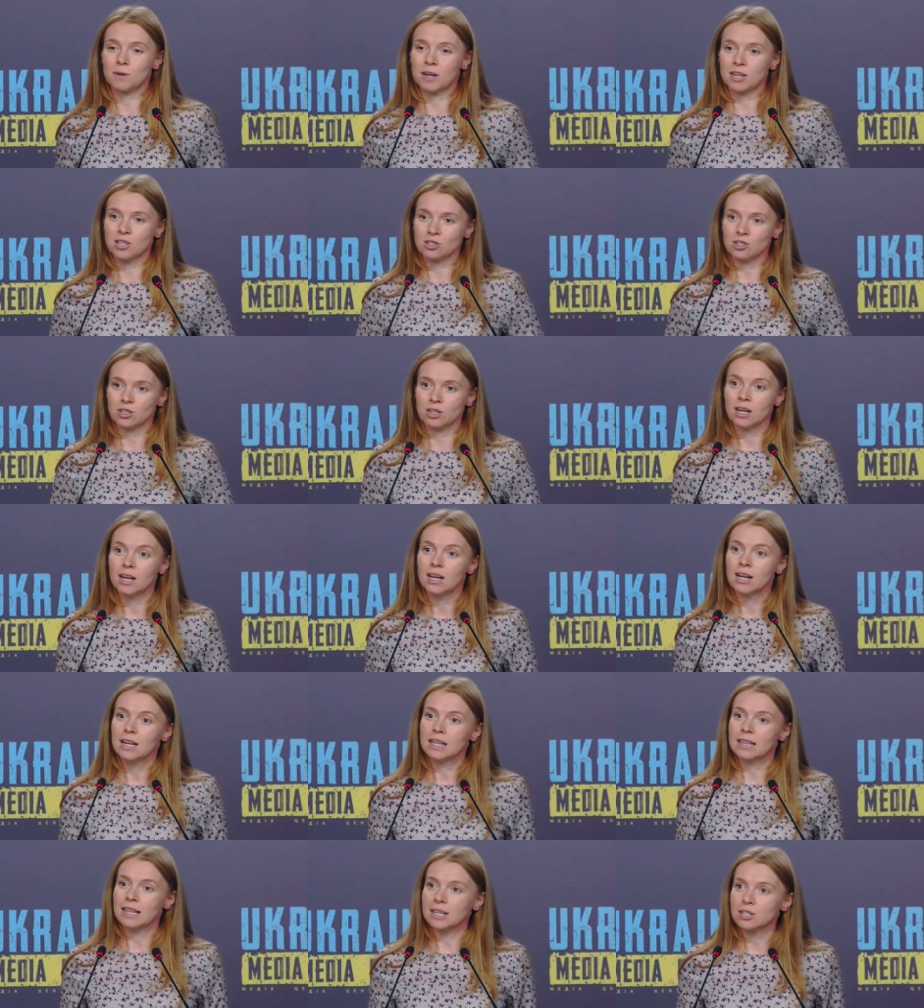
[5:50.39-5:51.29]
but
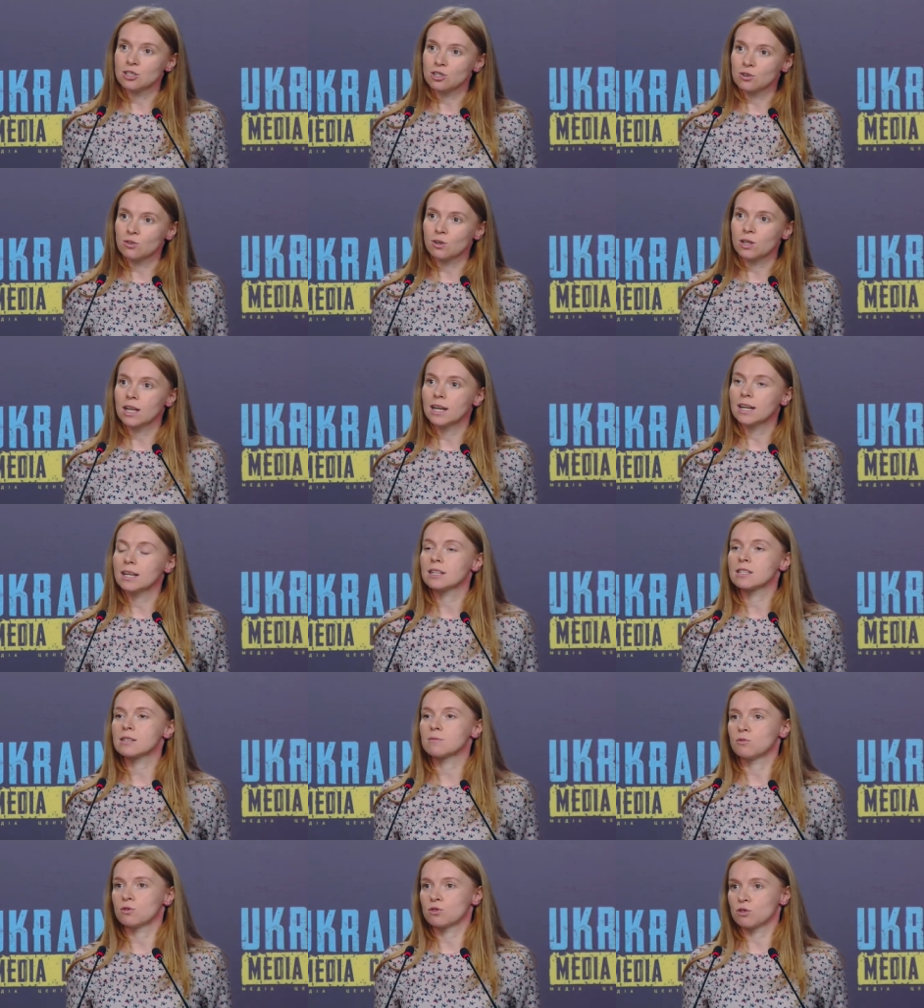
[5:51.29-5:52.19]
i can
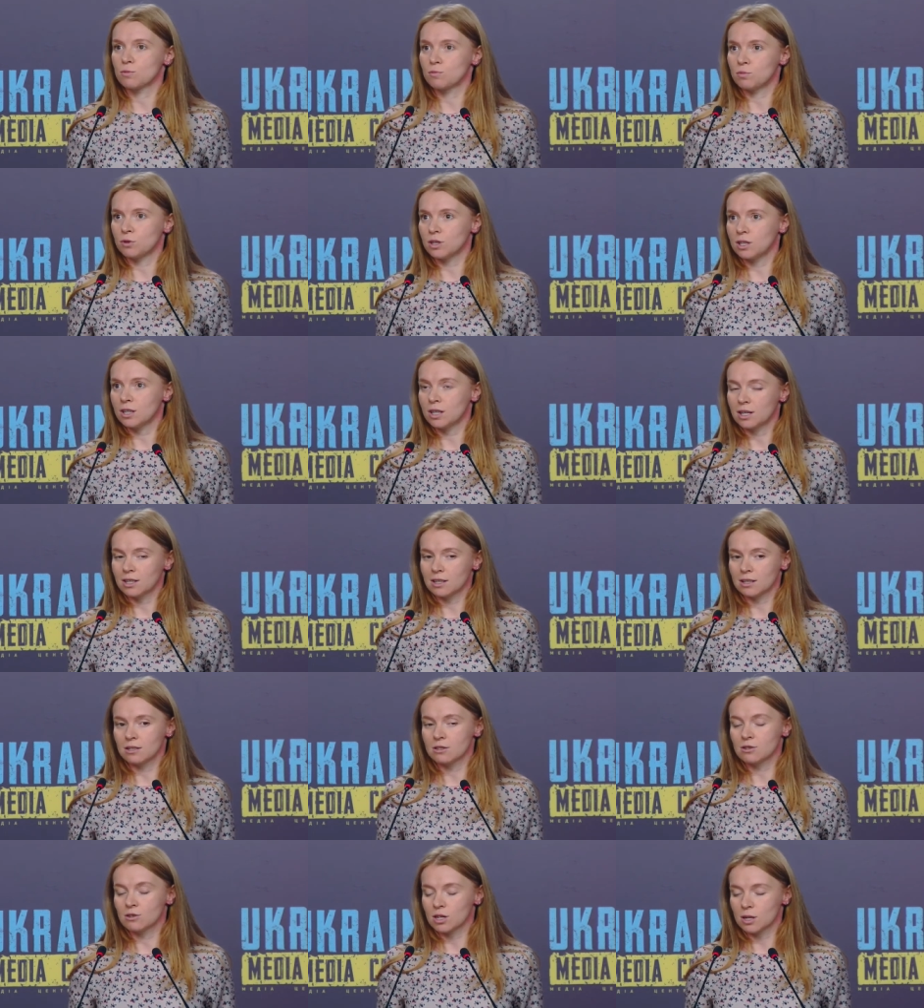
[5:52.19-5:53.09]
assure our partners
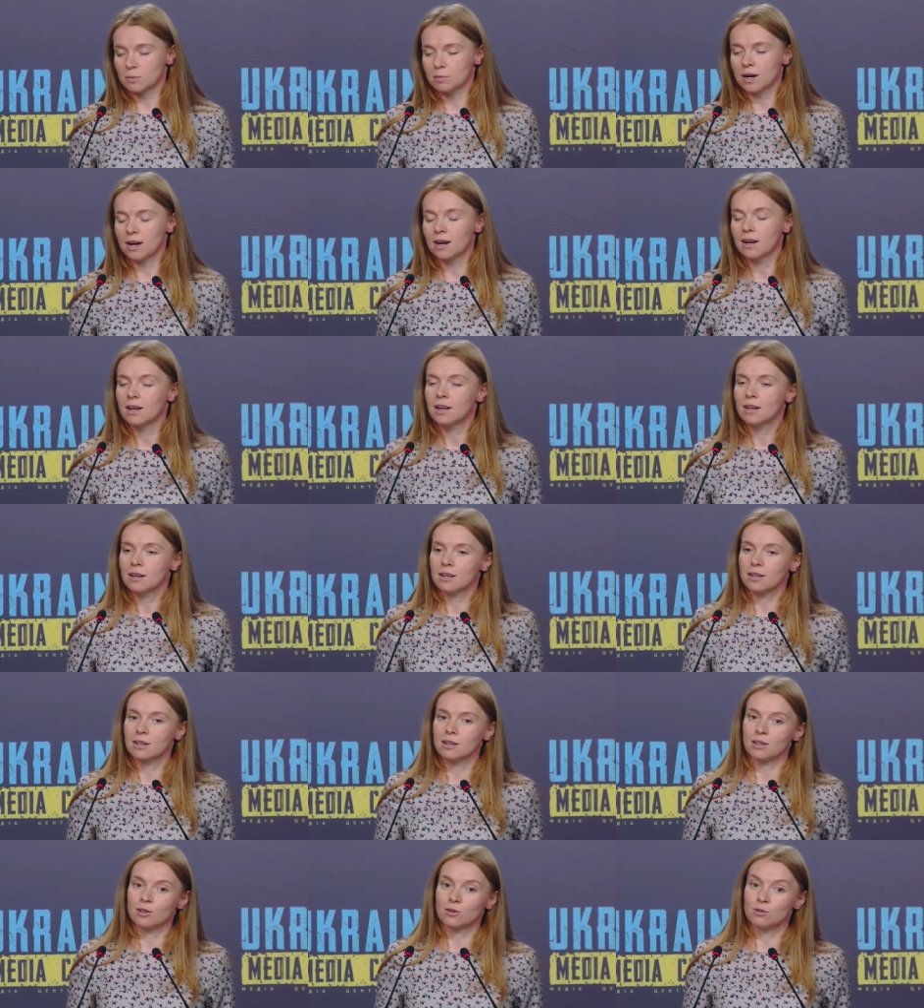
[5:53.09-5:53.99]
that even
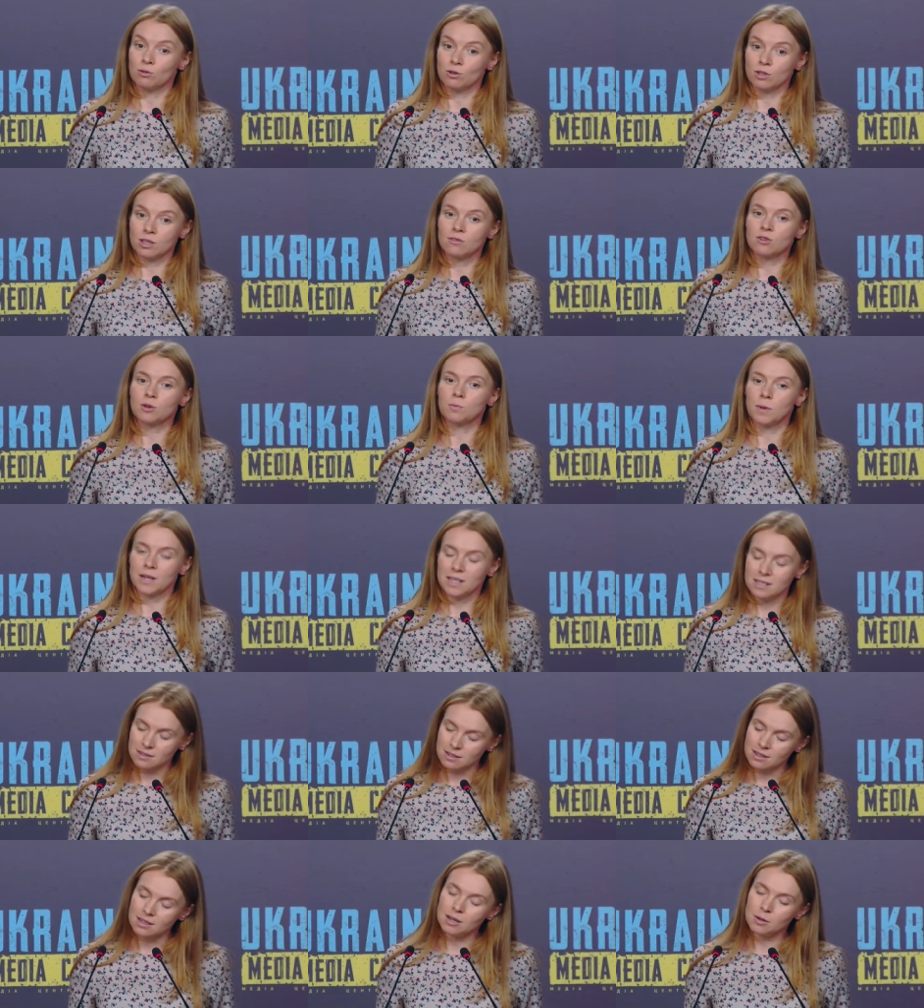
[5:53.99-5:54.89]
after the
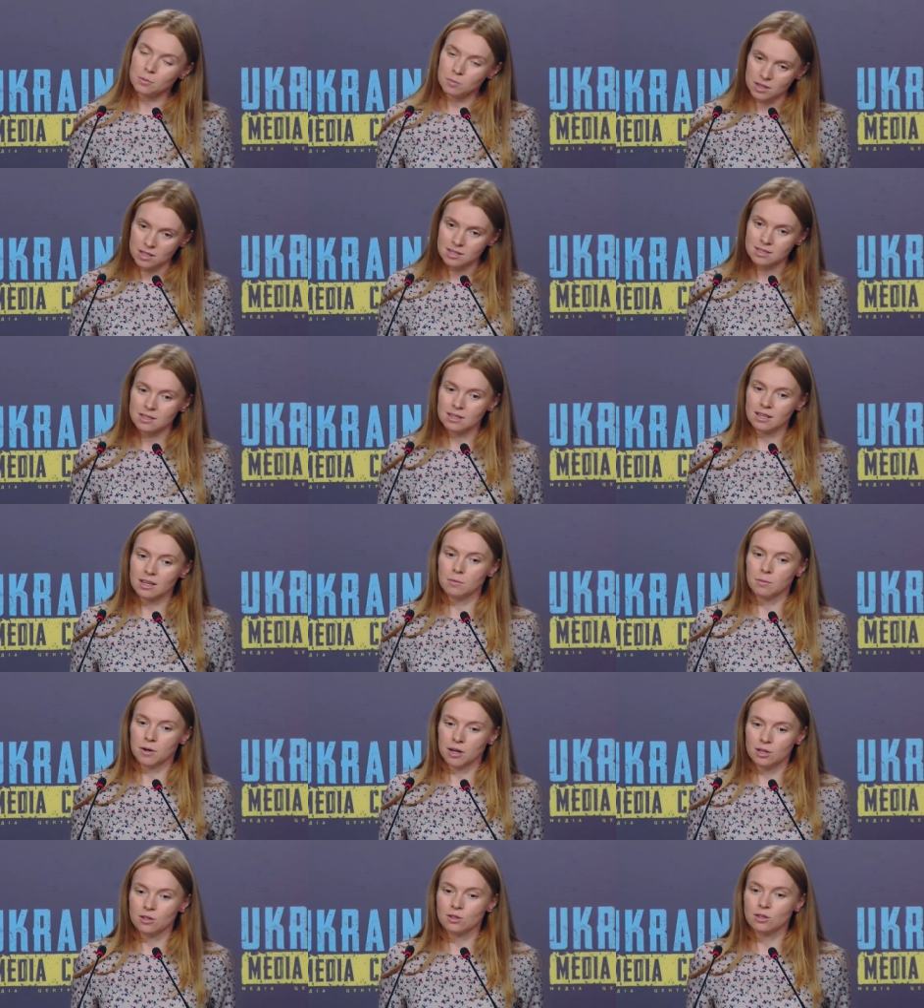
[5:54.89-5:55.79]
days of um,